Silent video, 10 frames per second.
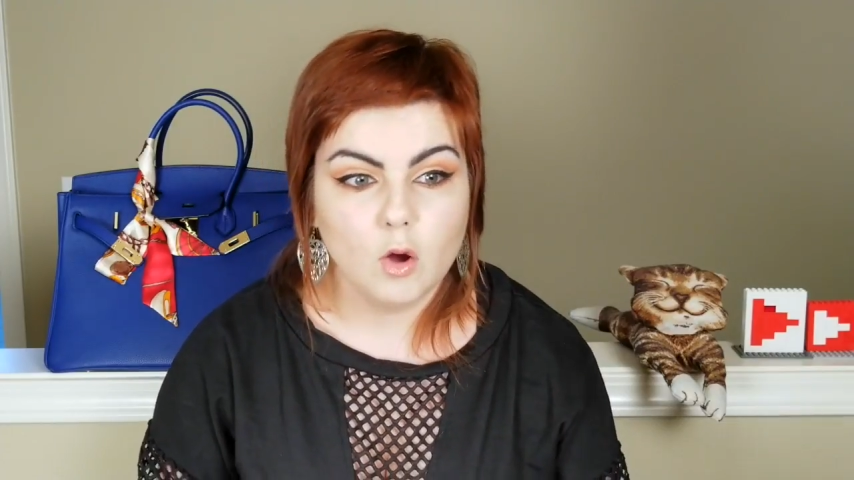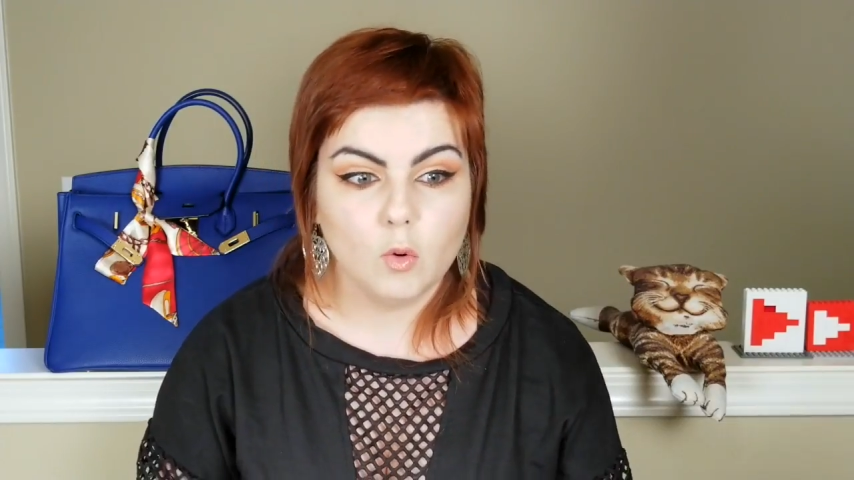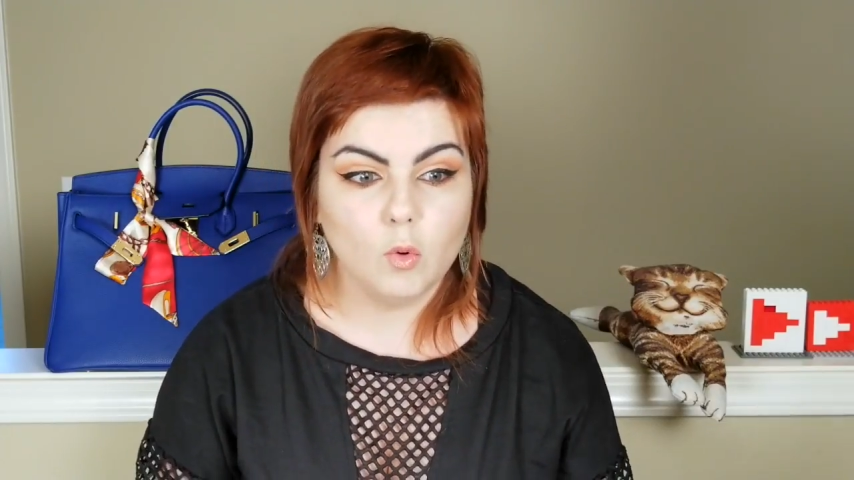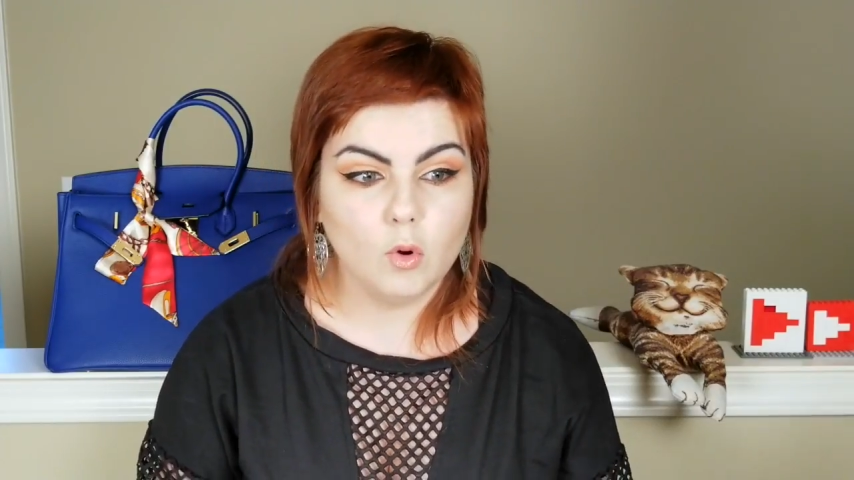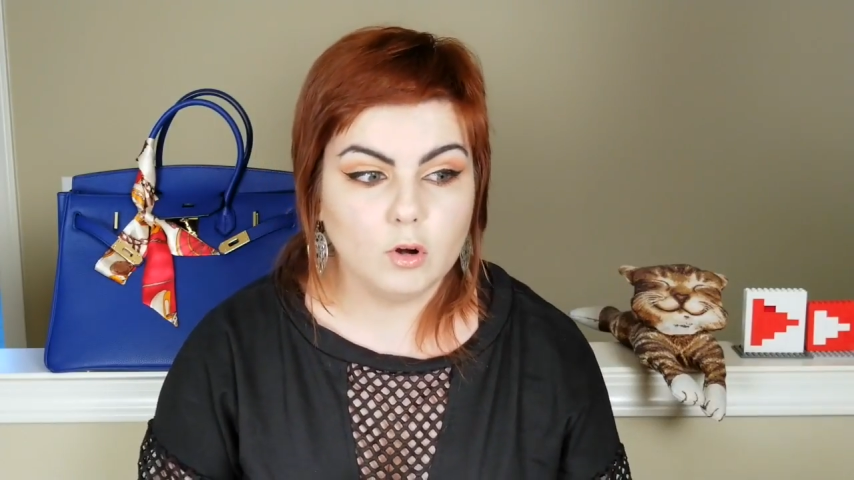
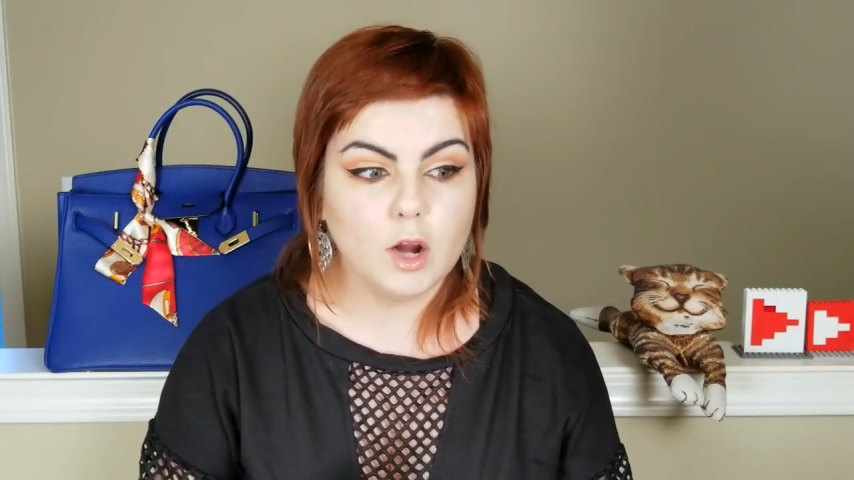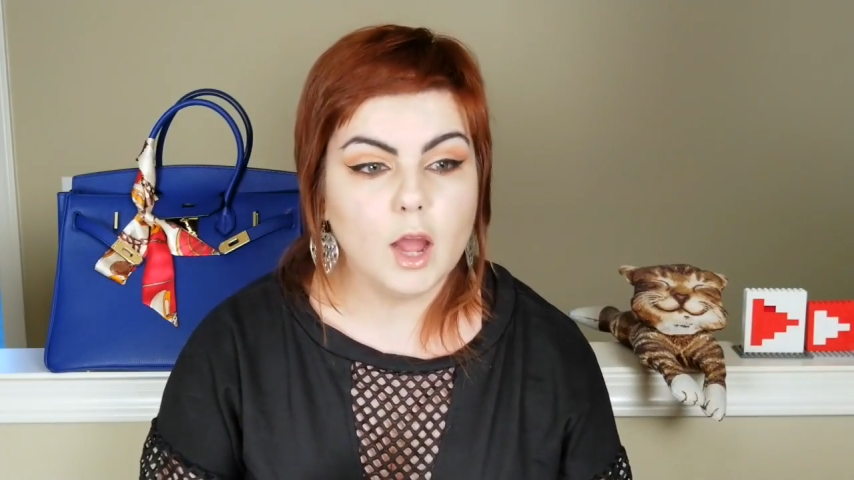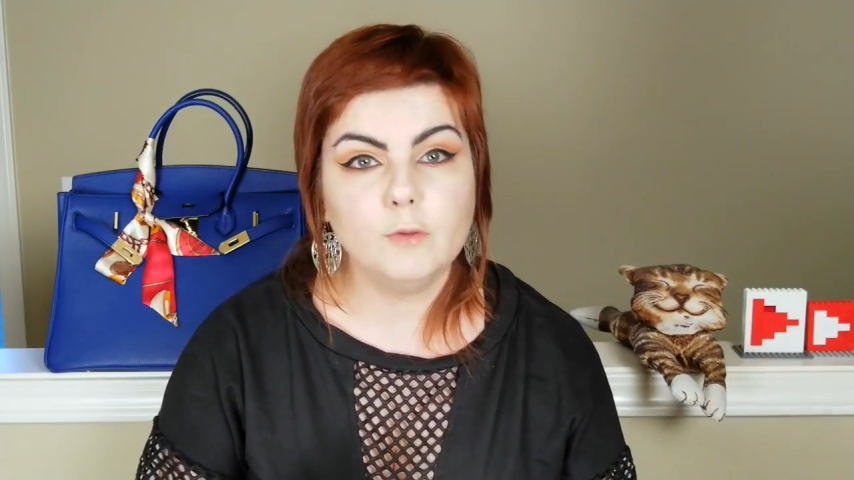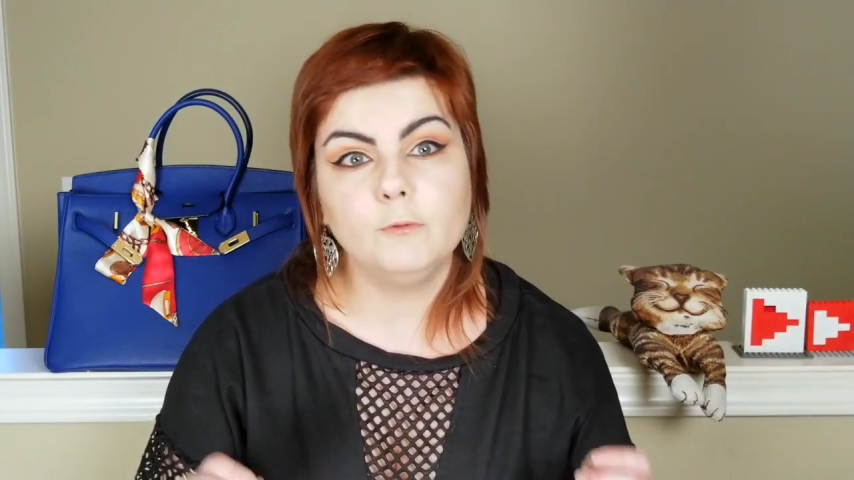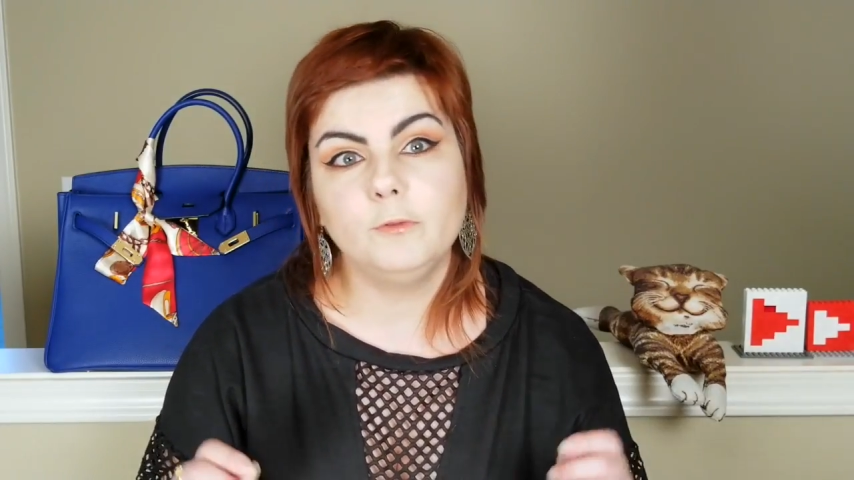or
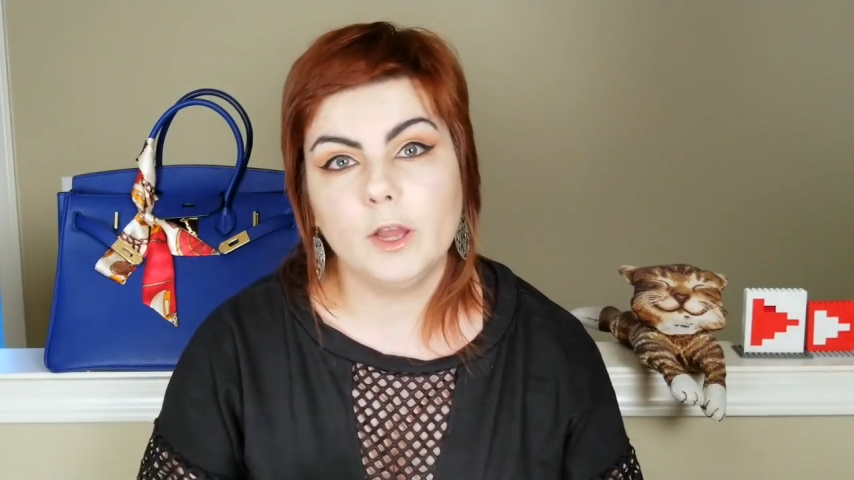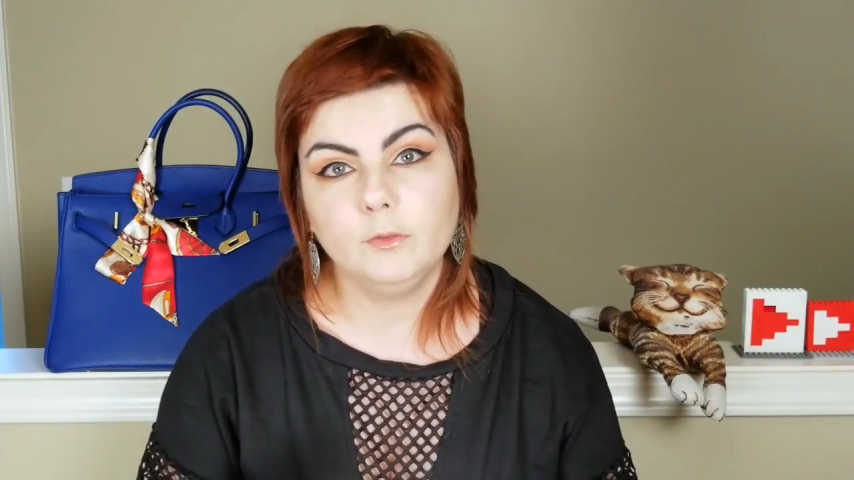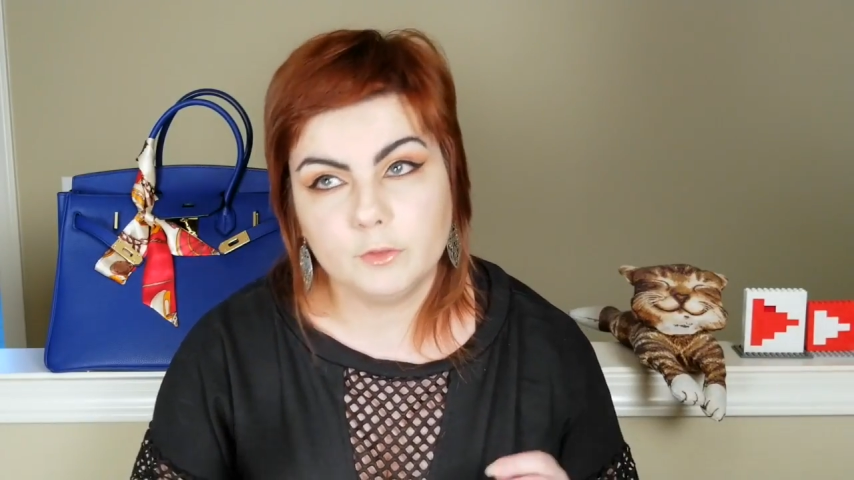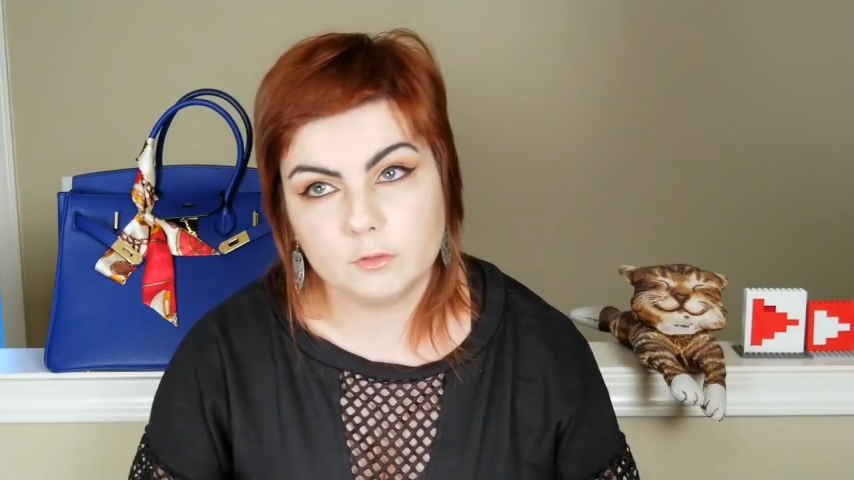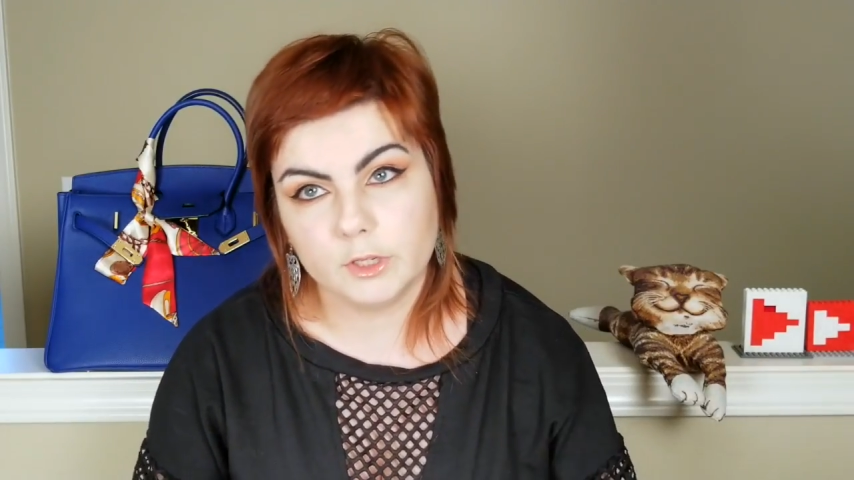I'm
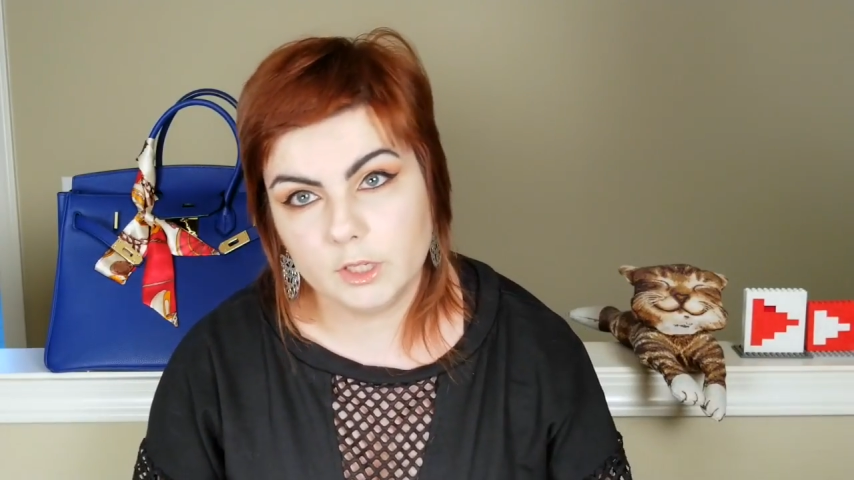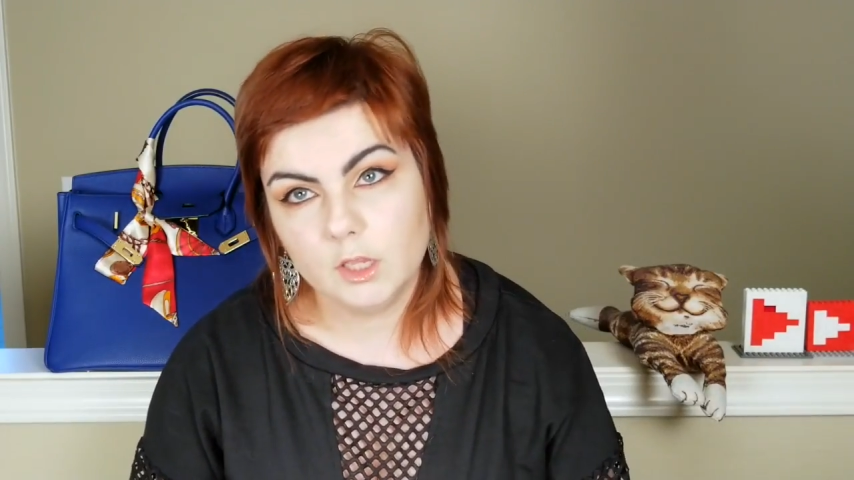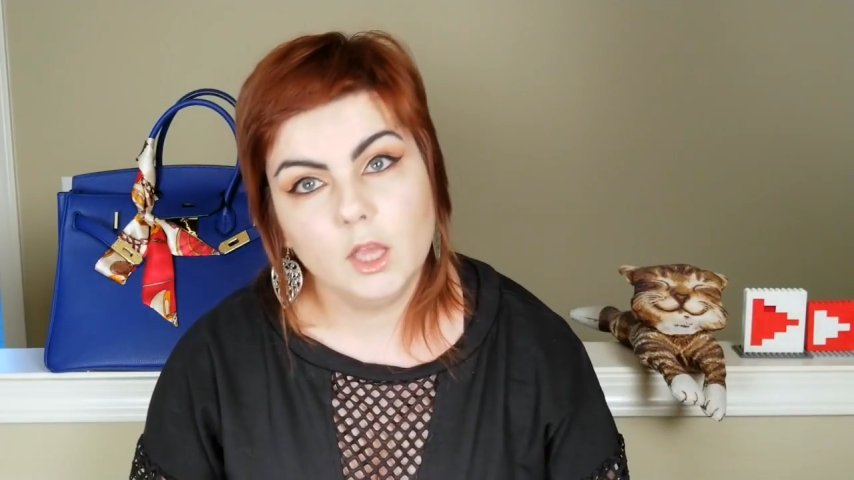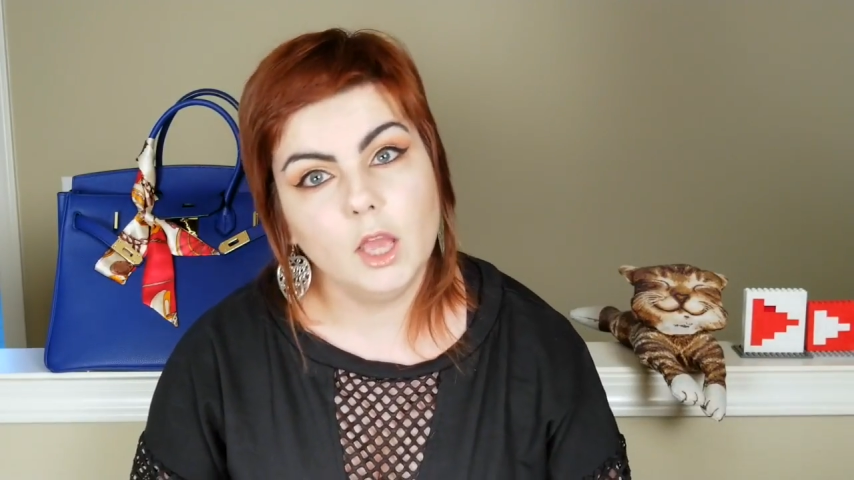5'3